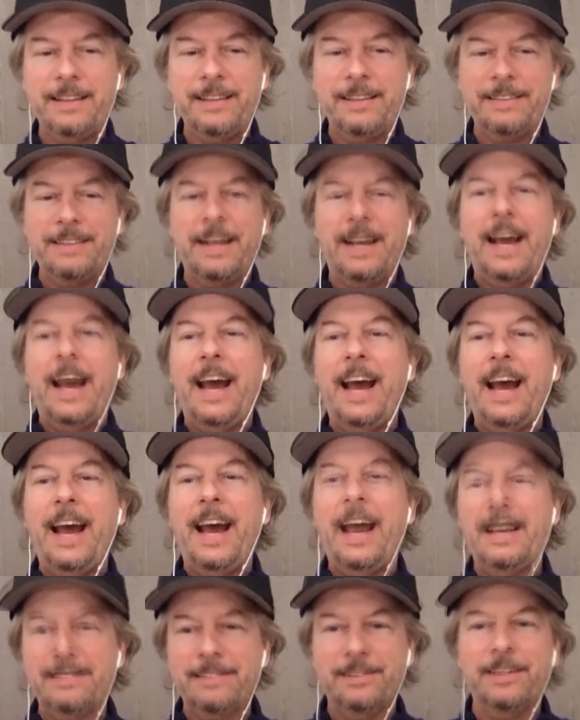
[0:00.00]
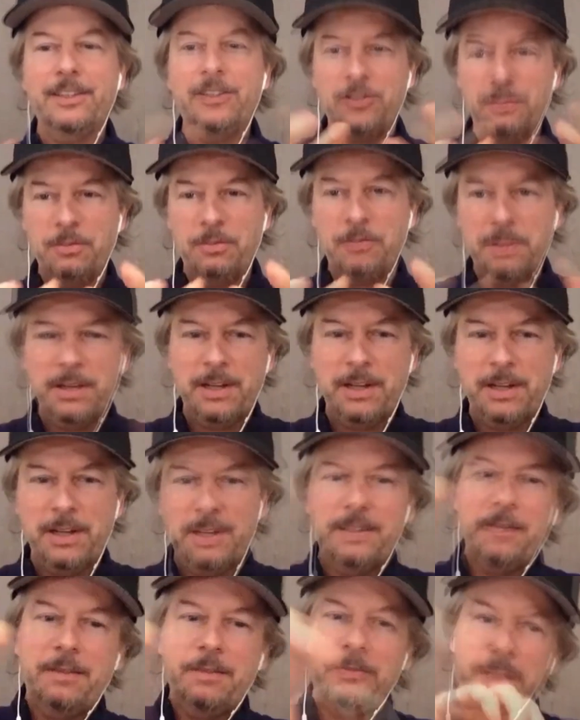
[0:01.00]
That's like a hassle, like shrimp
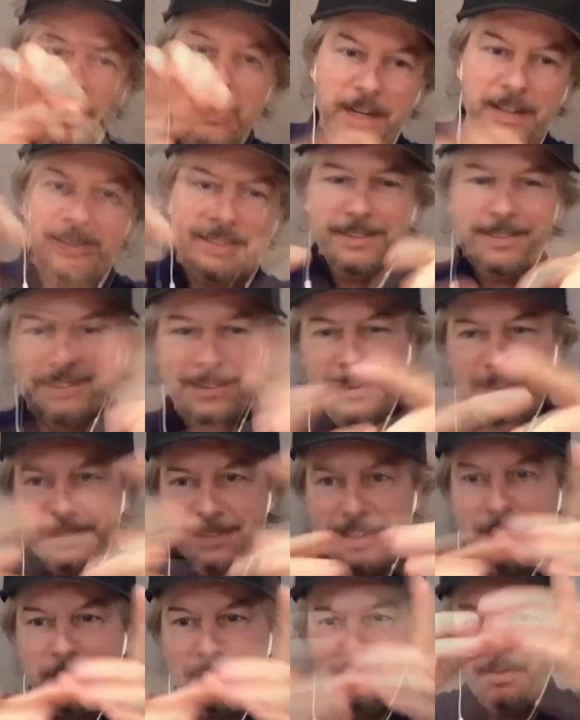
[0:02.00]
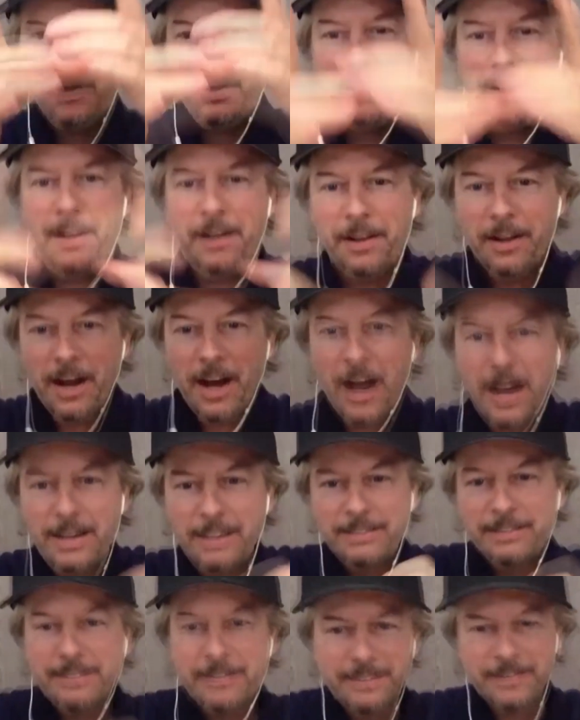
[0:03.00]
cocktail, but the cocktail sauce, got to put it in
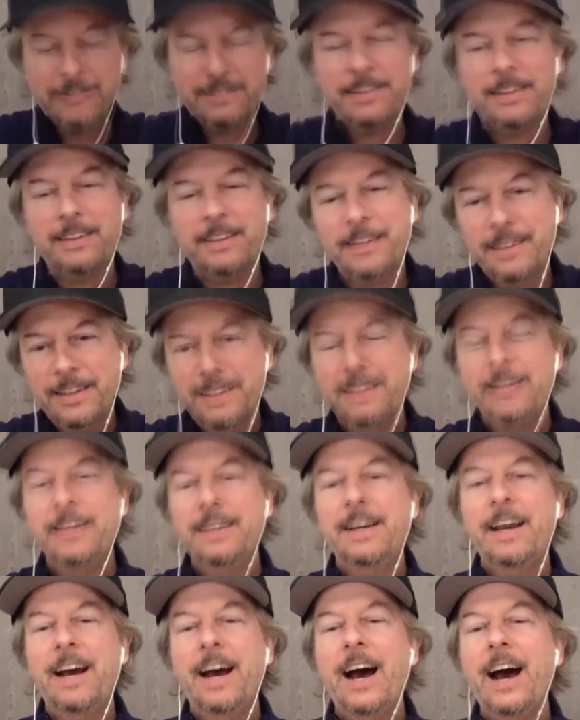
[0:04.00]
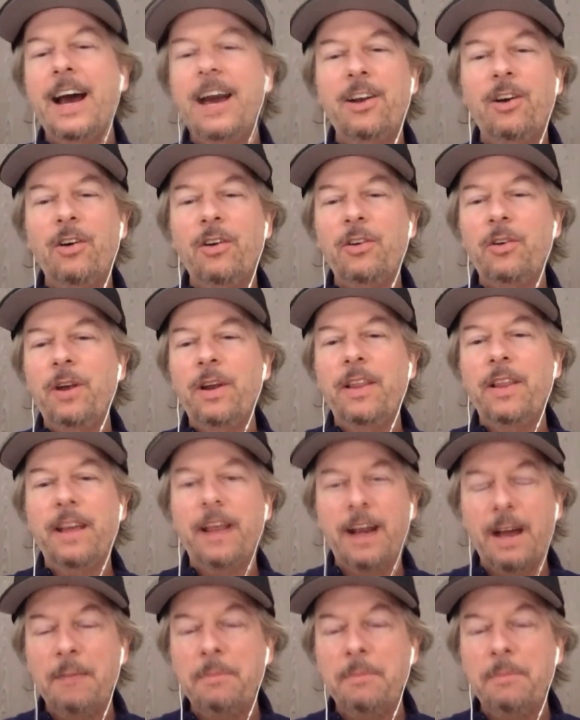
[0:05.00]
ice. It's like, I don't do anything.